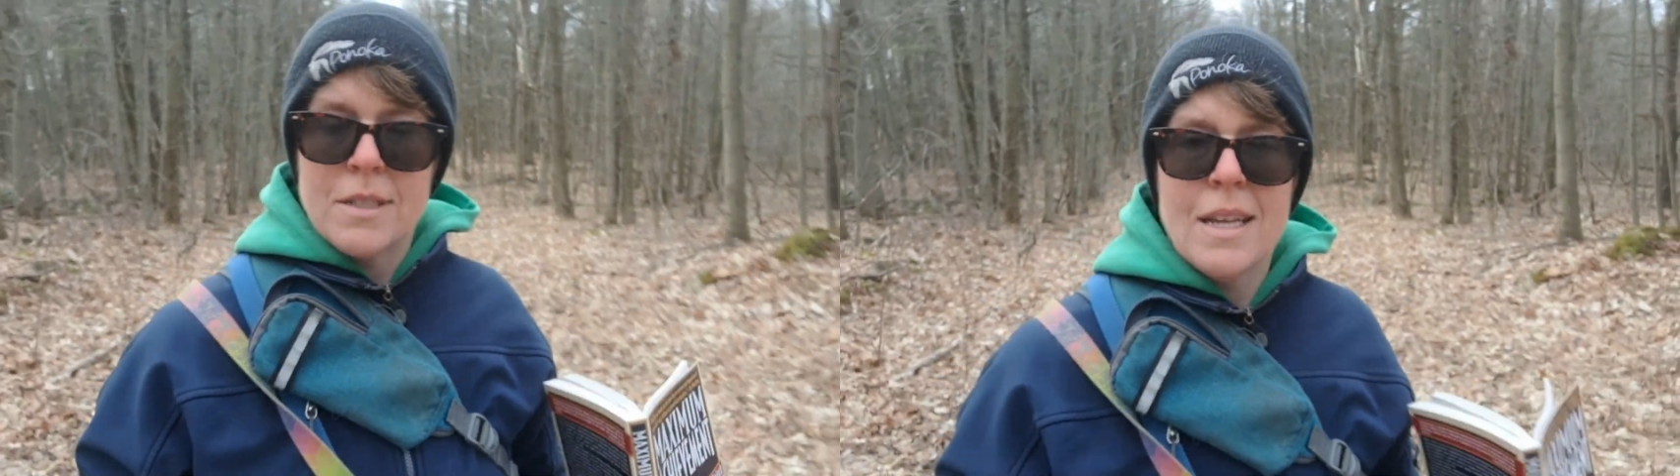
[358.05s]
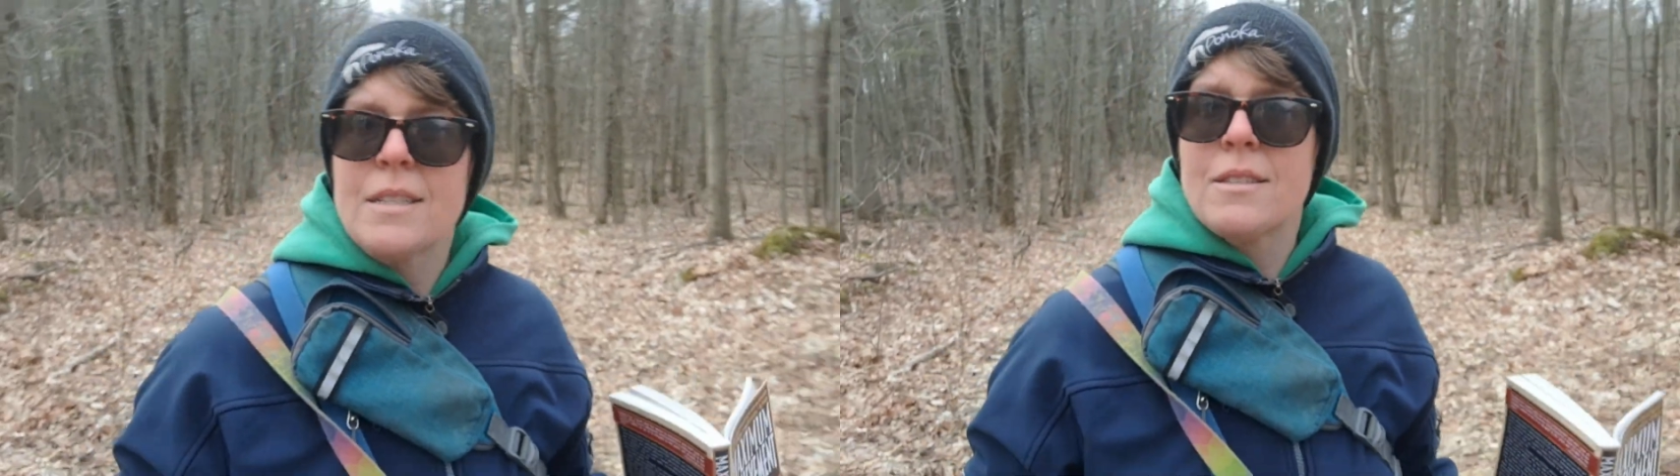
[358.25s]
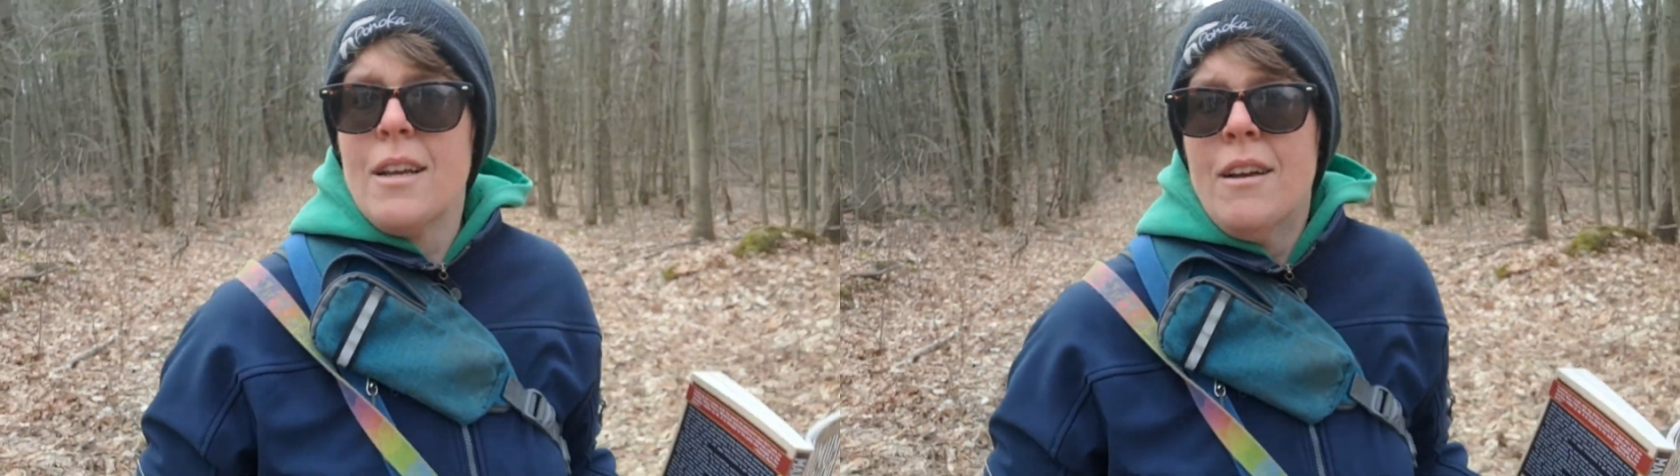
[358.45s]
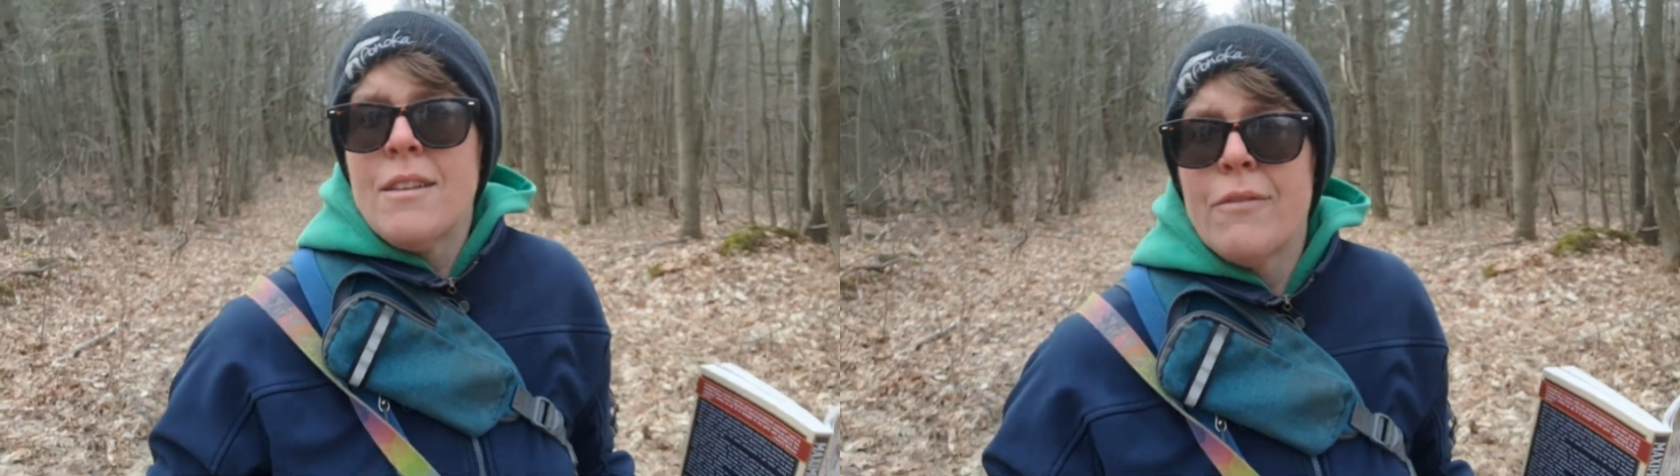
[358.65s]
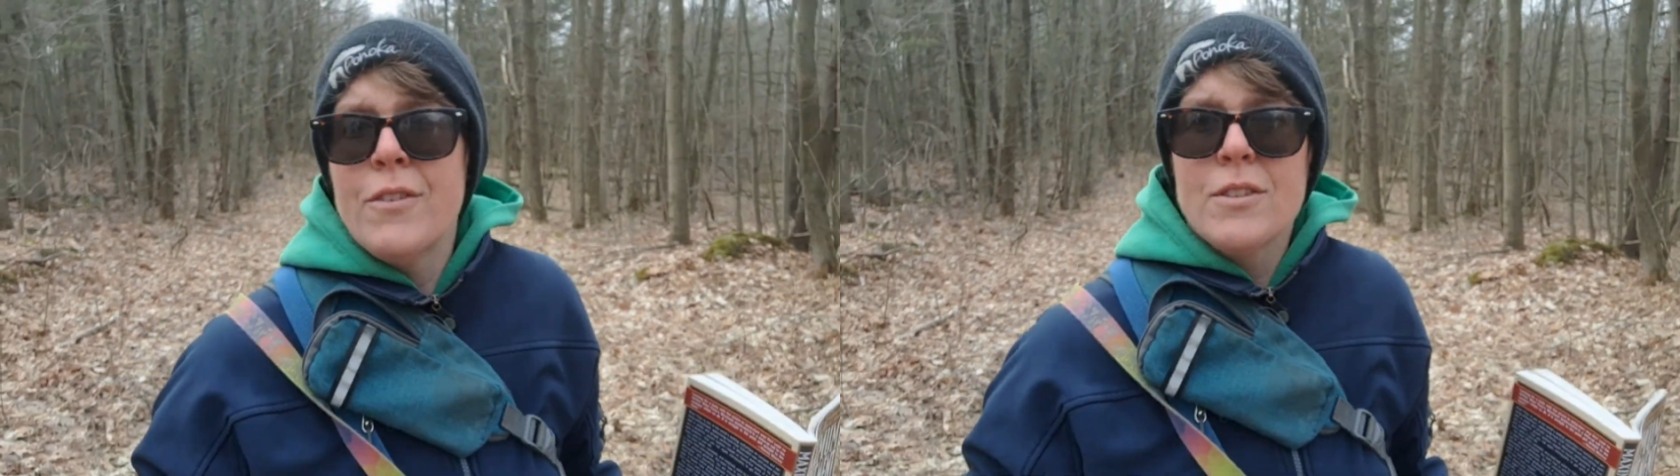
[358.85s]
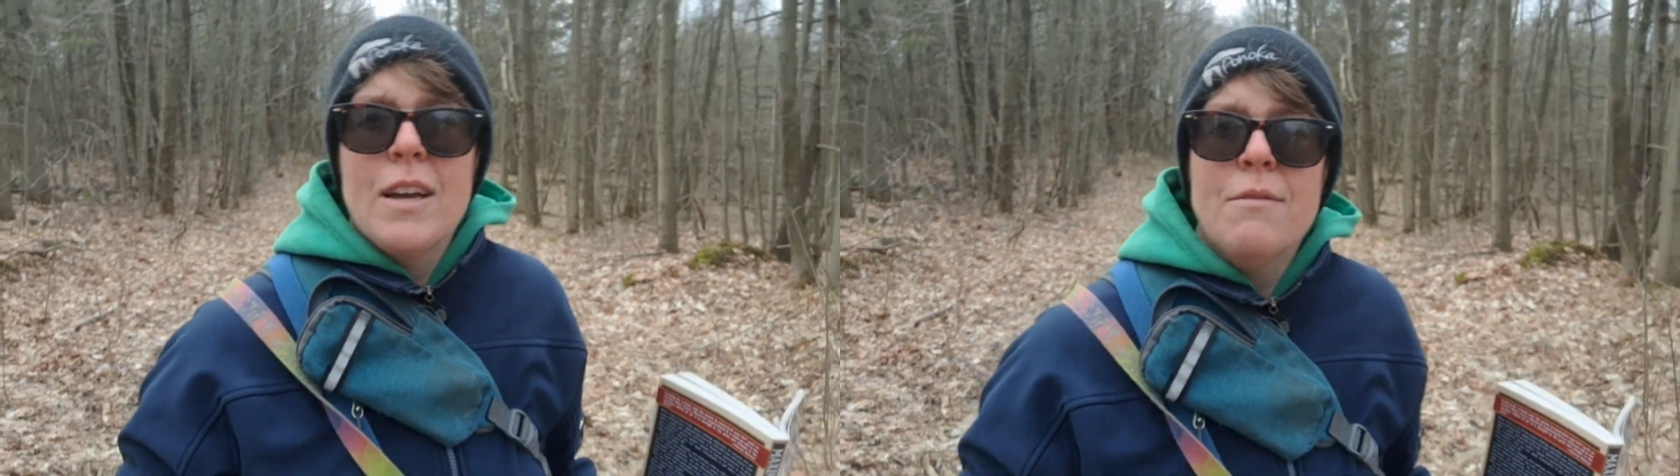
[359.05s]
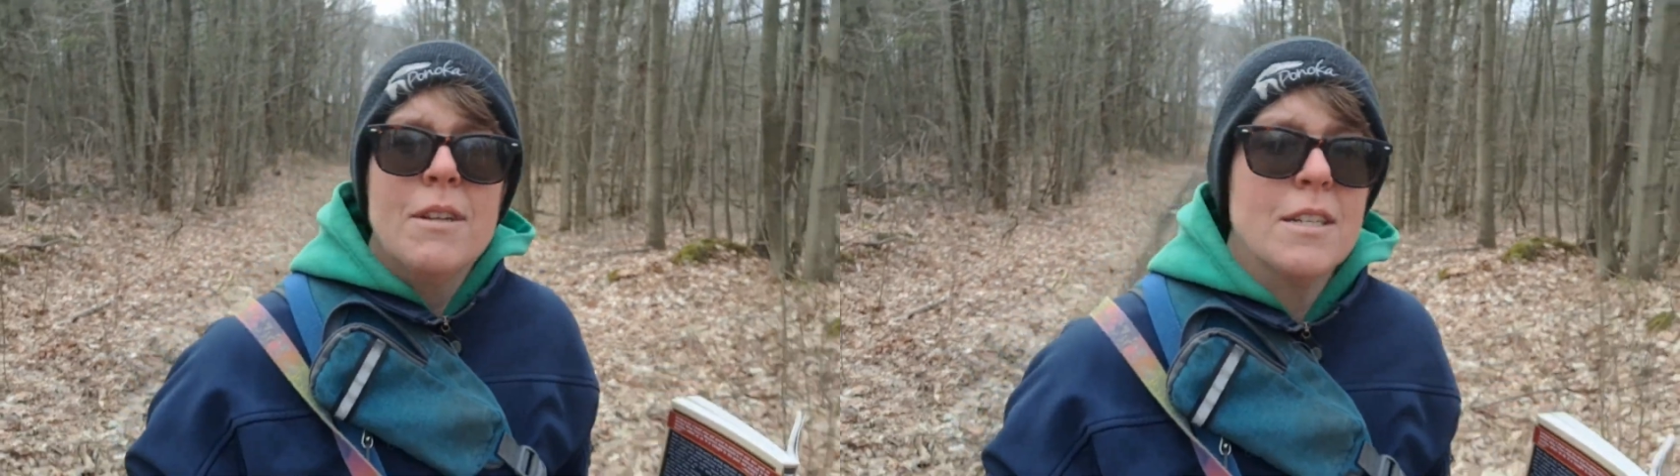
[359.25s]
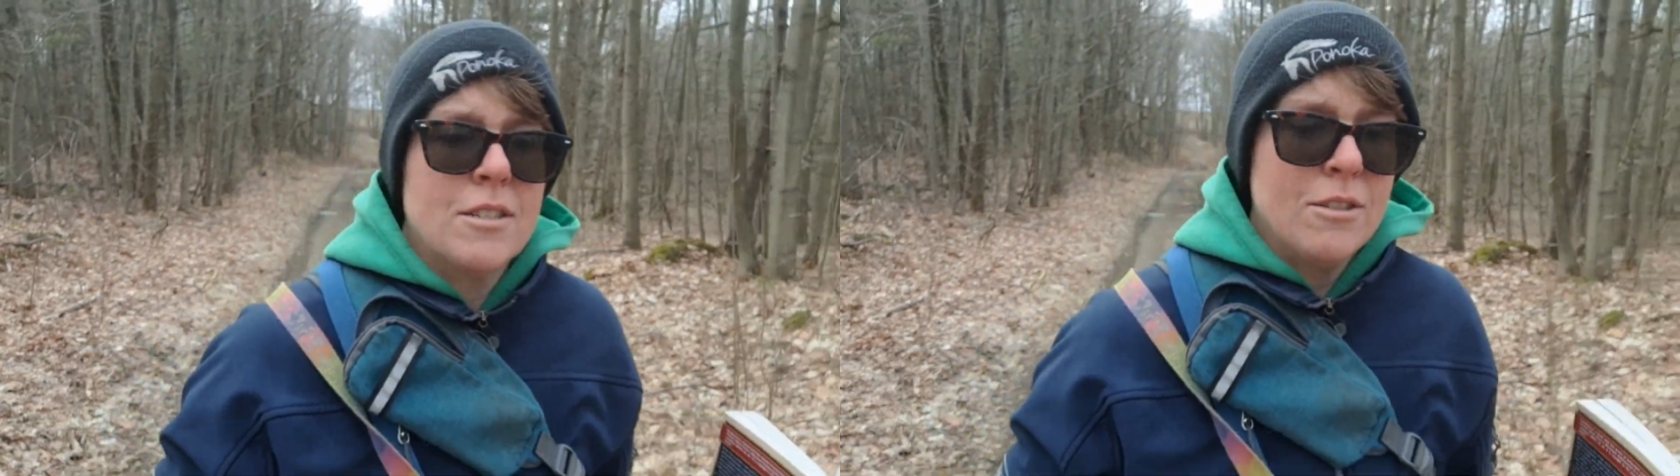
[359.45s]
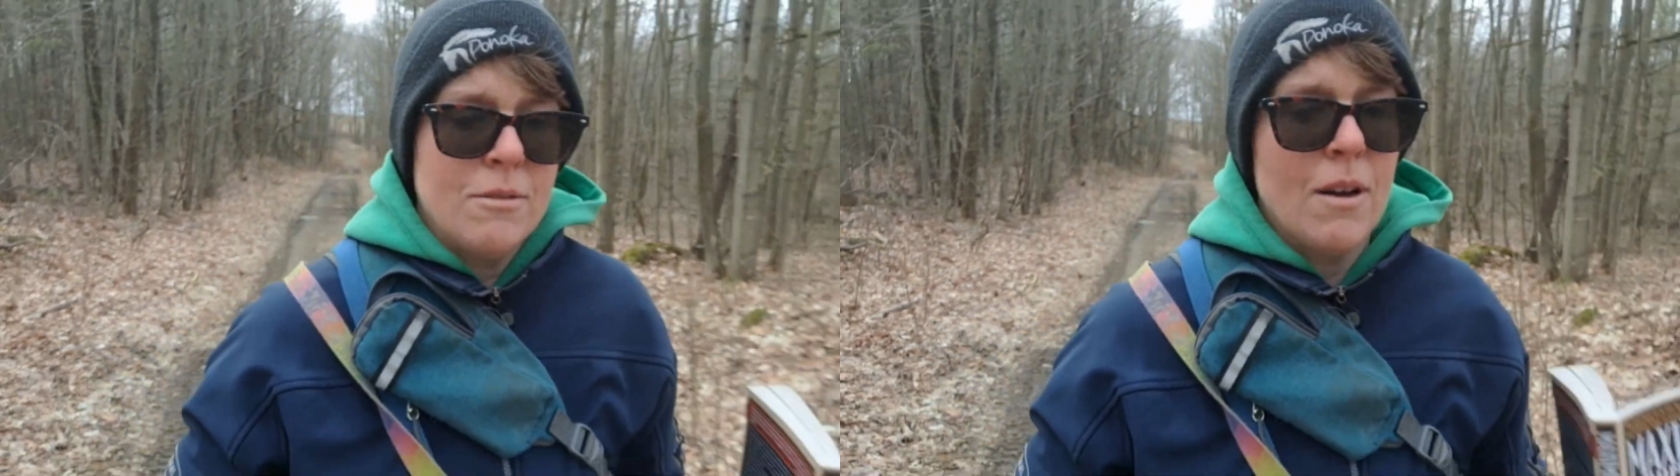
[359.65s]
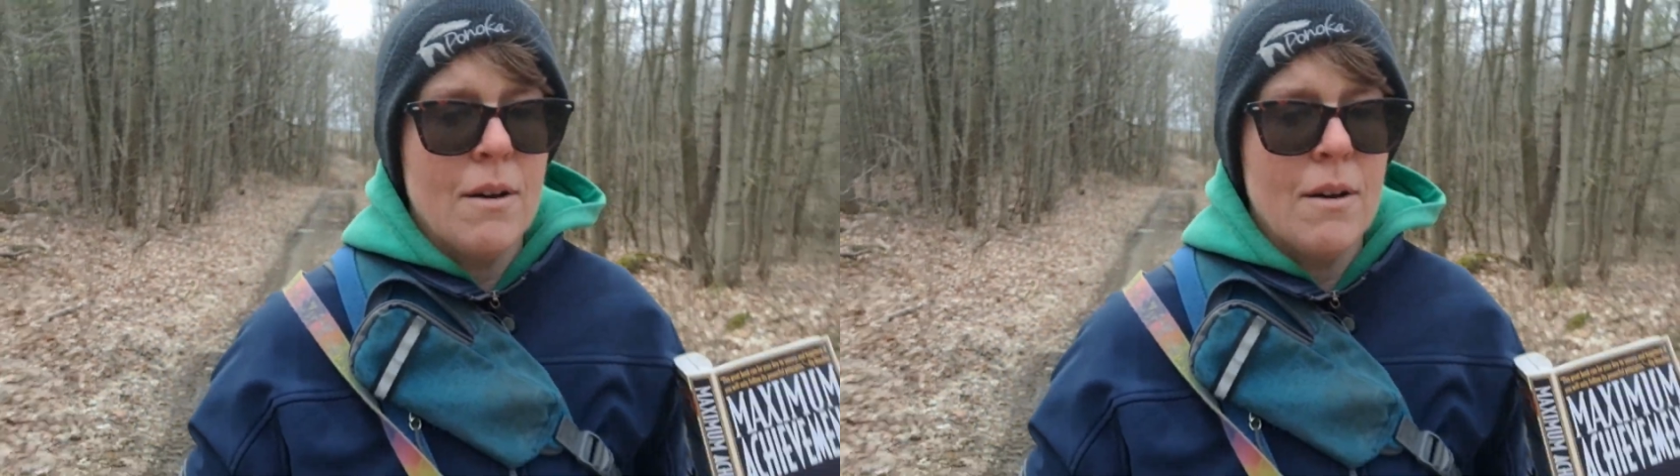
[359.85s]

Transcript: and that's the field I went into.